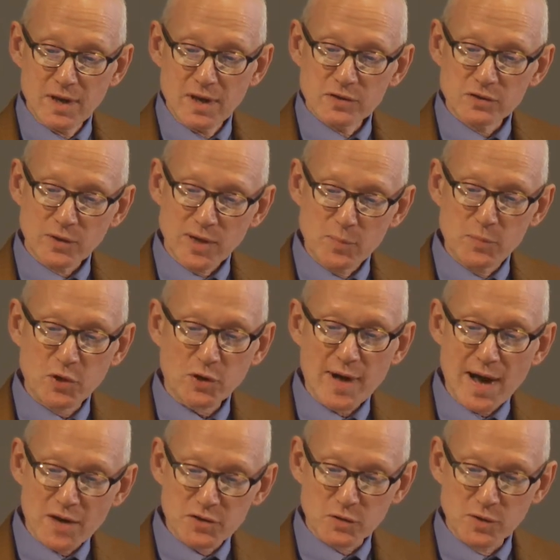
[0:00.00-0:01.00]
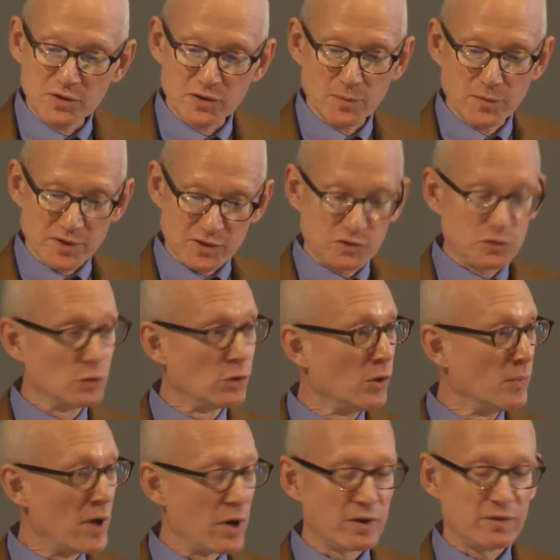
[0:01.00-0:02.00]
So impure altruism, this dual
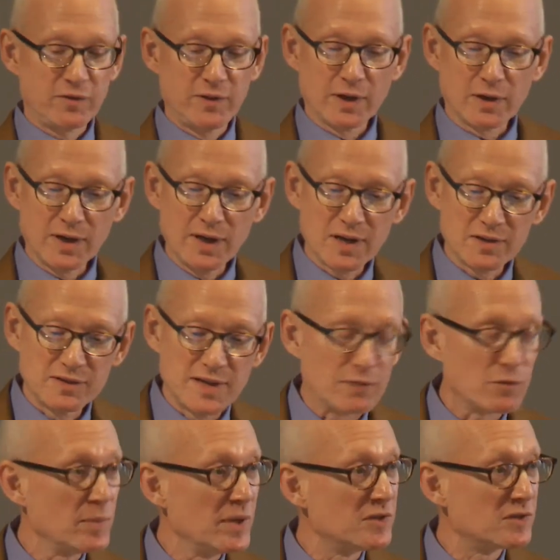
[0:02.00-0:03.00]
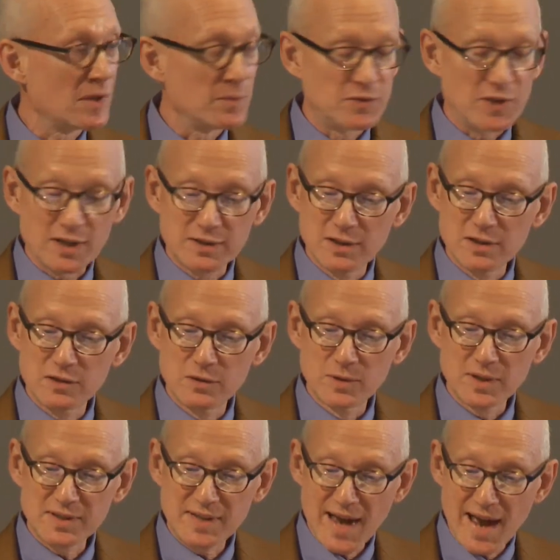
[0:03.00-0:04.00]
motive theory, has never been subjected to
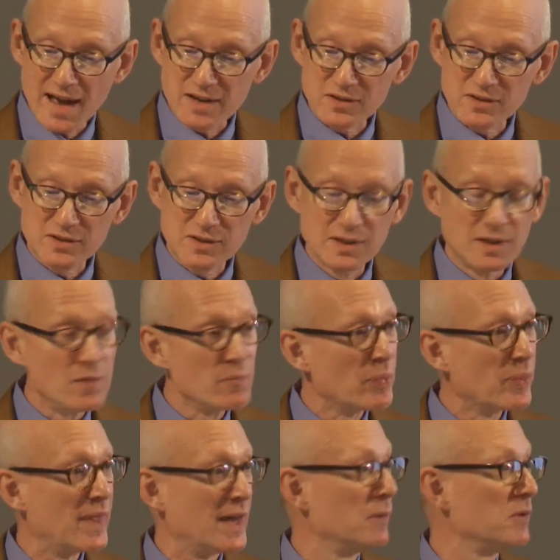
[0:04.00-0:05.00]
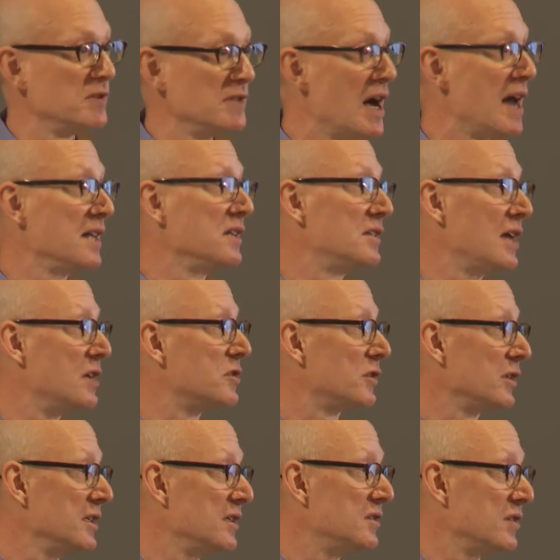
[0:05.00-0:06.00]
a test that it was not
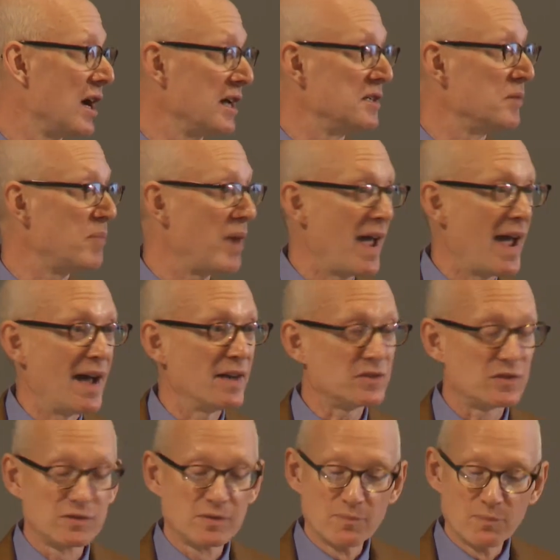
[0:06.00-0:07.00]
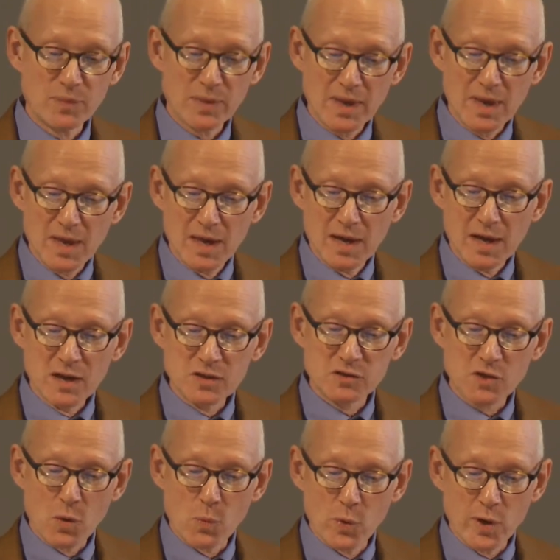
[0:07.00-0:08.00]
intentionally designed to pass. And
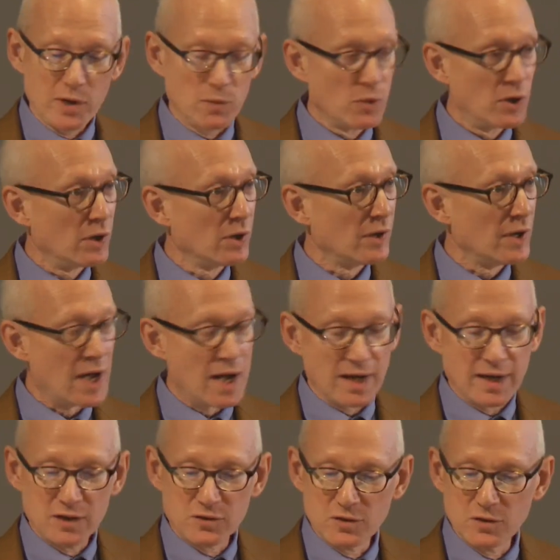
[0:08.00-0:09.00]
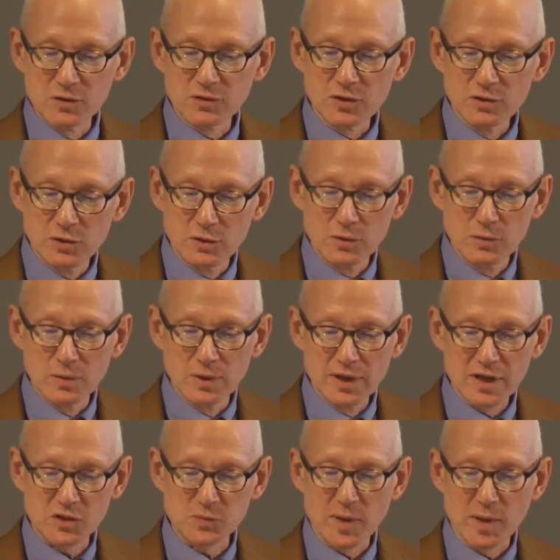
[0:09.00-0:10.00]
so we will introduce a new
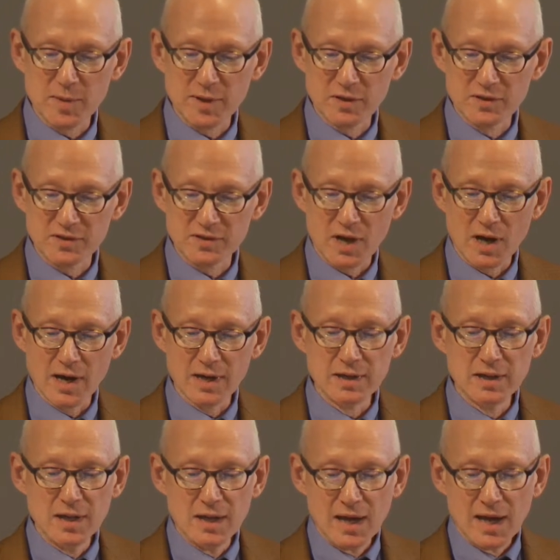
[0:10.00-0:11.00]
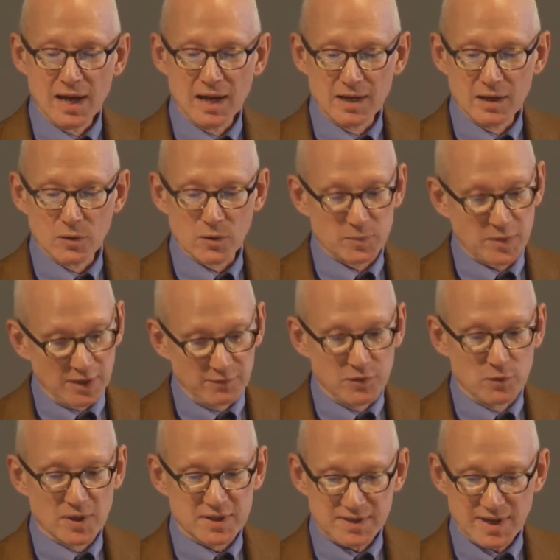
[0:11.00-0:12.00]
experimental design, and it will give
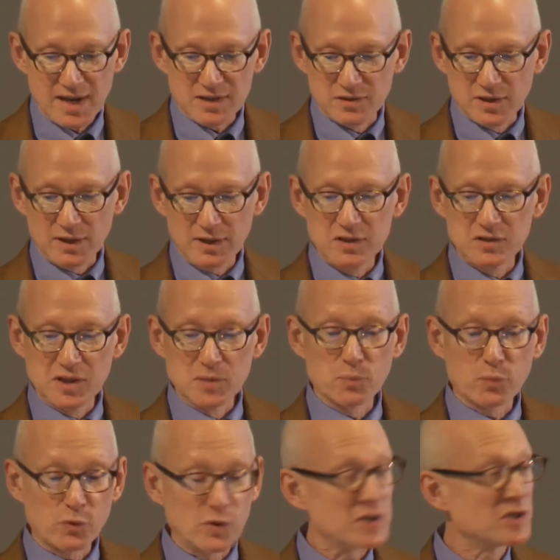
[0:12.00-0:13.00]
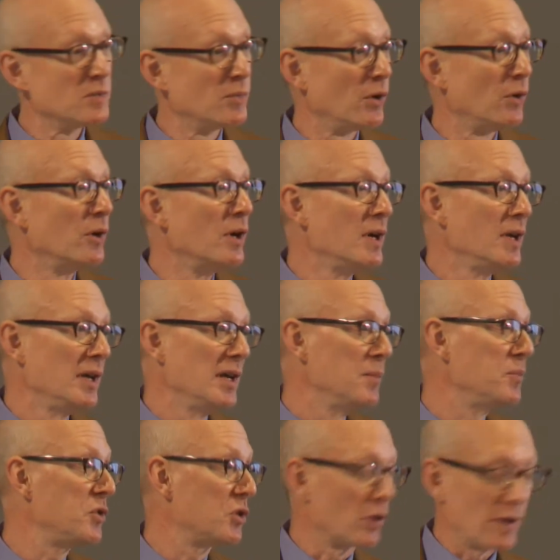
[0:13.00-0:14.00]
you a test that, at least in principle,
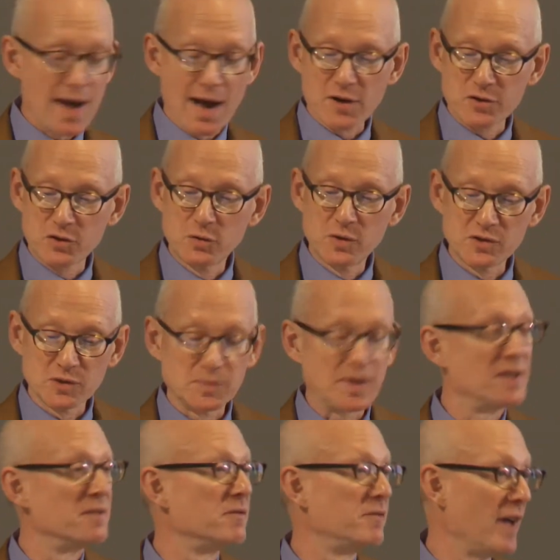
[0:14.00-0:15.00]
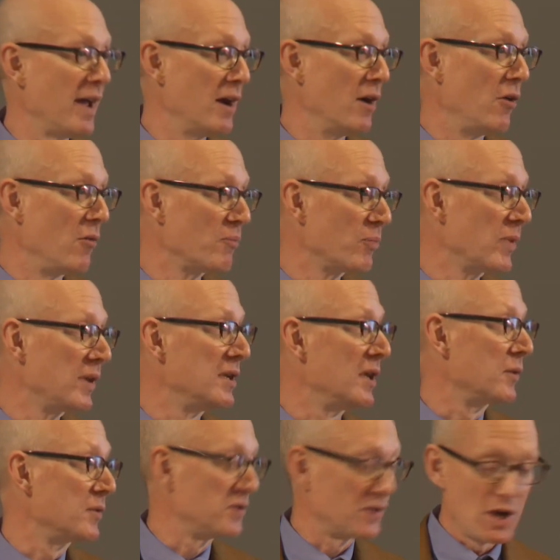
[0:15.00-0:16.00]
impure altruism can fail. Well,
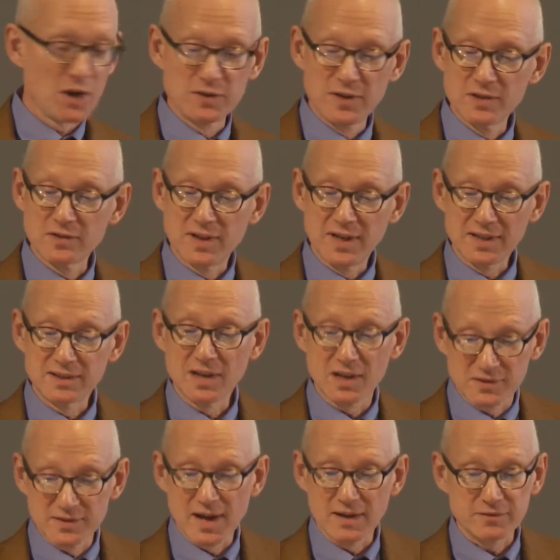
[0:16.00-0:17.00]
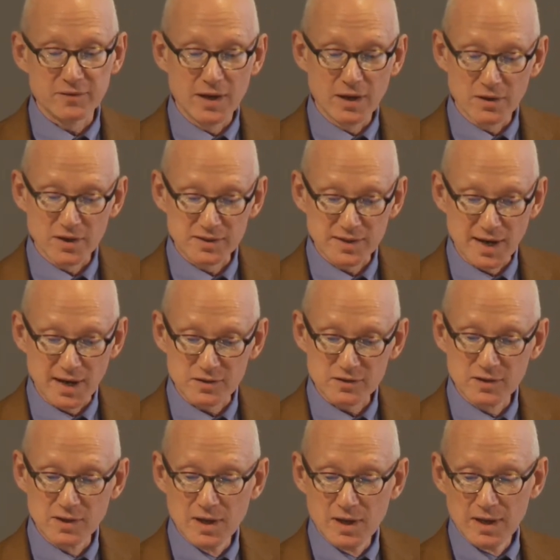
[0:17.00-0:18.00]
the result is that it does not fail the
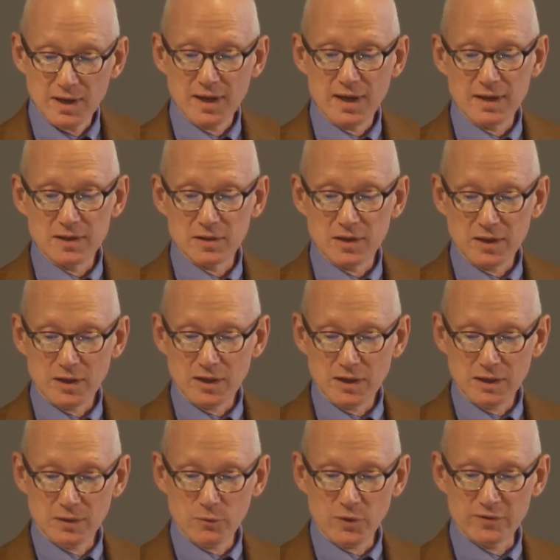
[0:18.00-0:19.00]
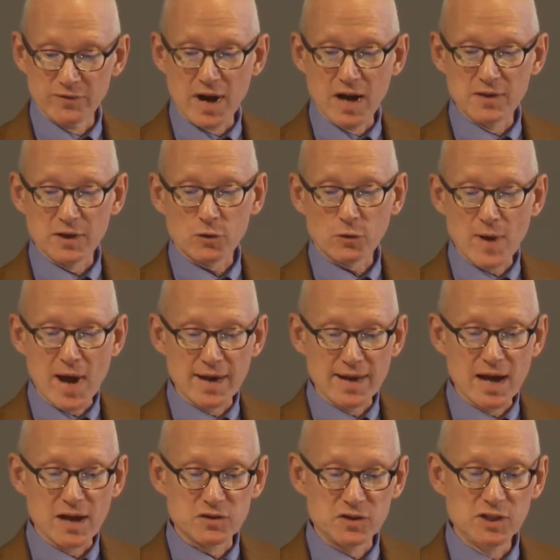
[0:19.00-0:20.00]
test, and we find the crowd
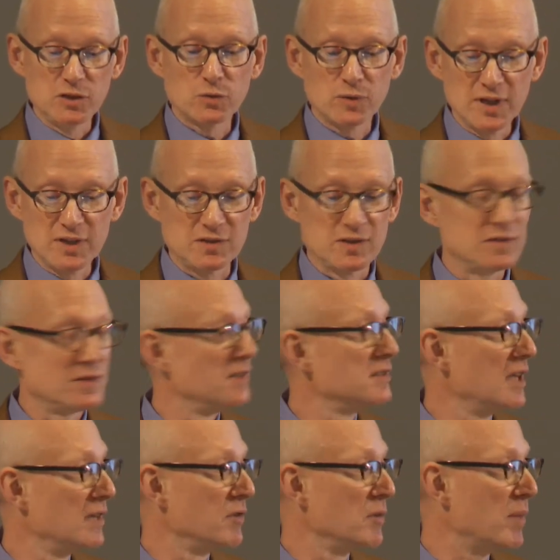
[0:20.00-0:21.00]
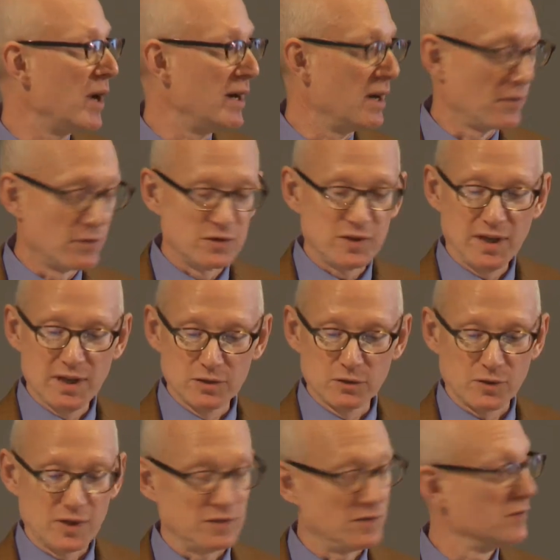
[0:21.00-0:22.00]
out decreases as giving by others
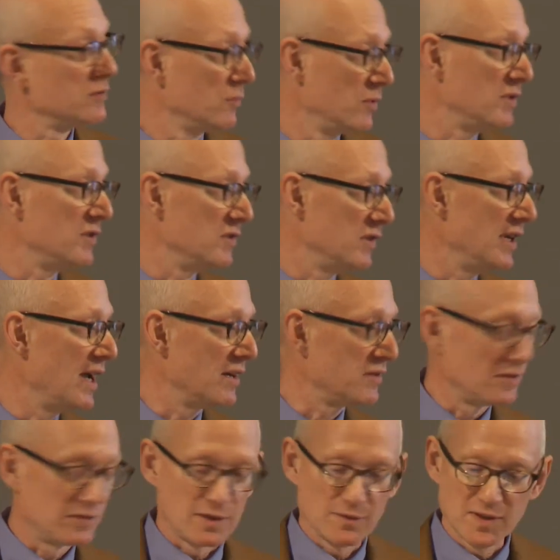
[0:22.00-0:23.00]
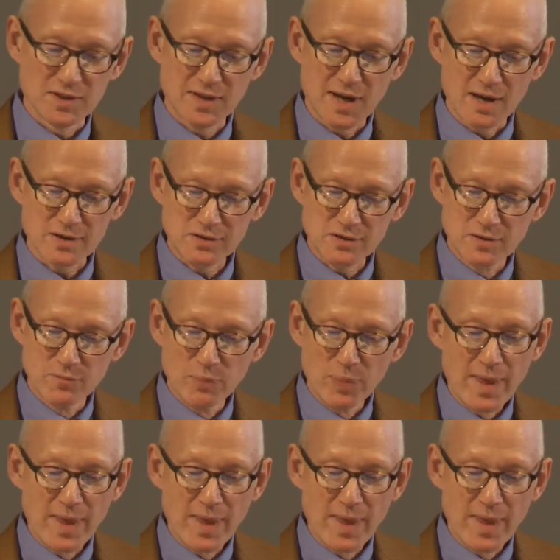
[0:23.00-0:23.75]
increases, which is the essence of the test.